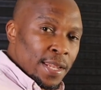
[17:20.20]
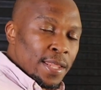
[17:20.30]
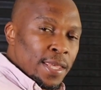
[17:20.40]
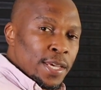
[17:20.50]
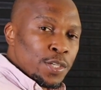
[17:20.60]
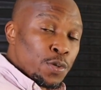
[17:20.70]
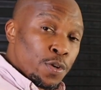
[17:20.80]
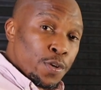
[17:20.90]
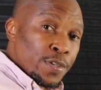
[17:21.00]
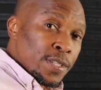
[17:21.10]
in the
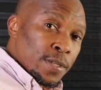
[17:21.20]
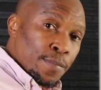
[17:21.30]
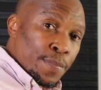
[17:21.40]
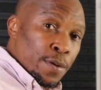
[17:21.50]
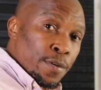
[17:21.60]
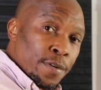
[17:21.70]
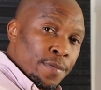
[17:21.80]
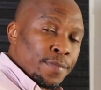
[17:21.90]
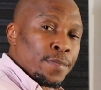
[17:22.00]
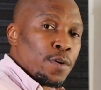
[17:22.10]
show notes below
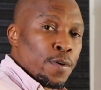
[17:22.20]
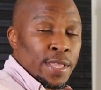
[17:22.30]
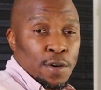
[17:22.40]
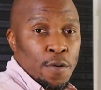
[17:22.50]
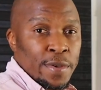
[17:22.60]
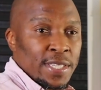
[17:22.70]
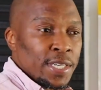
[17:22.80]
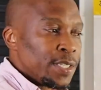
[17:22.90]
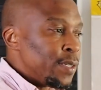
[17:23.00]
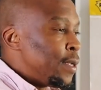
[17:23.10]
or in the comment
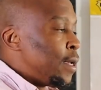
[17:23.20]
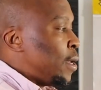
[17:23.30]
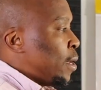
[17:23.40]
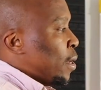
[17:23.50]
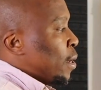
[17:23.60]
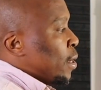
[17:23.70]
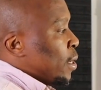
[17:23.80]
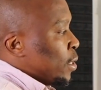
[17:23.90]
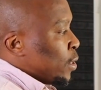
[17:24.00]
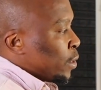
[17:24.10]
section
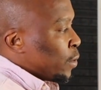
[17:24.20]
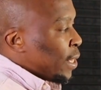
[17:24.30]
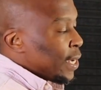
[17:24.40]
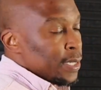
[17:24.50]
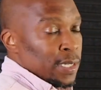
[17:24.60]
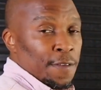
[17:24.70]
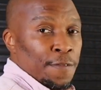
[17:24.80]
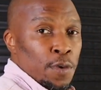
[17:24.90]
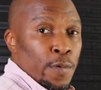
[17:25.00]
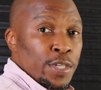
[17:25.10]
so that
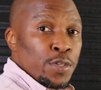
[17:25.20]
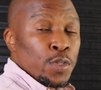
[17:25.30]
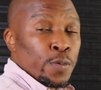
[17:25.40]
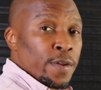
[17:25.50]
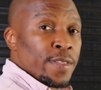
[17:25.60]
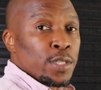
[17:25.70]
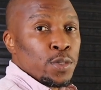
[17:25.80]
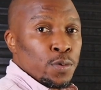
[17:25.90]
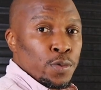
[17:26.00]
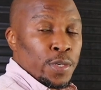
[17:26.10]
if you want to use one of
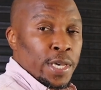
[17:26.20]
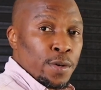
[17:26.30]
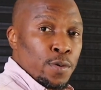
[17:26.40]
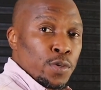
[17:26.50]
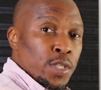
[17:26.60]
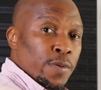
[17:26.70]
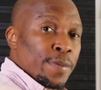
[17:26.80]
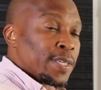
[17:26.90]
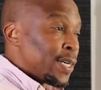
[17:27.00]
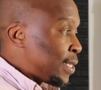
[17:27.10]
these tools, you can go to the
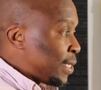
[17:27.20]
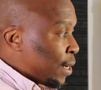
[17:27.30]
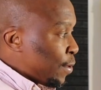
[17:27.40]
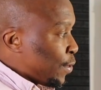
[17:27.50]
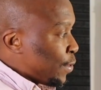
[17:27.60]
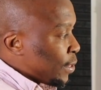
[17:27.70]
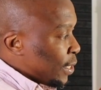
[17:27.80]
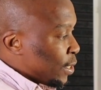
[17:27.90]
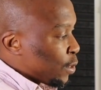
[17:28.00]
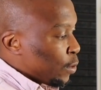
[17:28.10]
website, download,
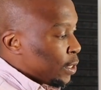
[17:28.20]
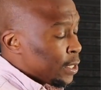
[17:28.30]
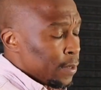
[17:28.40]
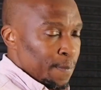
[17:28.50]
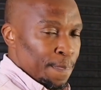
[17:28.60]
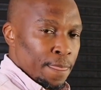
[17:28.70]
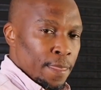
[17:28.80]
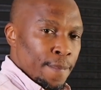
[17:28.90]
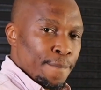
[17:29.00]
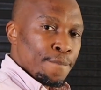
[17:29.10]
install it.
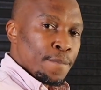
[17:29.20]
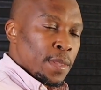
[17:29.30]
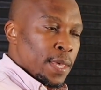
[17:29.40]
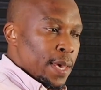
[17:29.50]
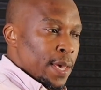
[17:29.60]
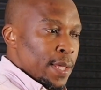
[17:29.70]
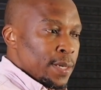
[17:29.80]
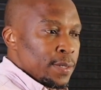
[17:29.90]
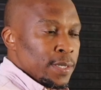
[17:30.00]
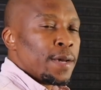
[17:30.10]

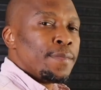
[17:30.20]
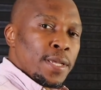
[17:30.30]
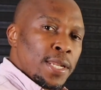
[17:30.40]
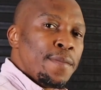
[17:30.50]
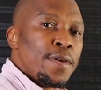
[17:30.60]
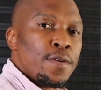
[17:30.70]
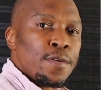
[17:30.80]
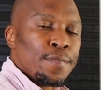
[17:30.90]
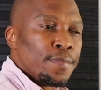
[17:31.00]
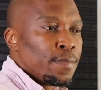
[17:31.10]
And yeah, and let me
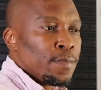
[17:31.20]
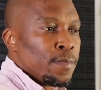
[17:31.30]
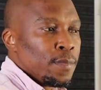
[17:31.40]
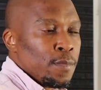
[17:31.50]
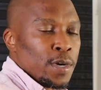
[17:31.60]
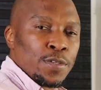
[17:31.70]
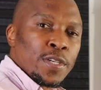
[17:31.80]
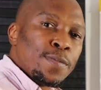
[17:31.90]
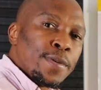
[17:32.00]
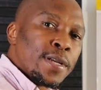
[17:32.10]
know what's
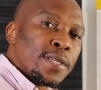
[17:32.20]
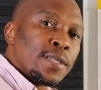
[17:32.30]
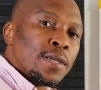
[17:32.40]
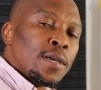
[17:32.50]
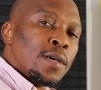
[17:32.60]
your experience.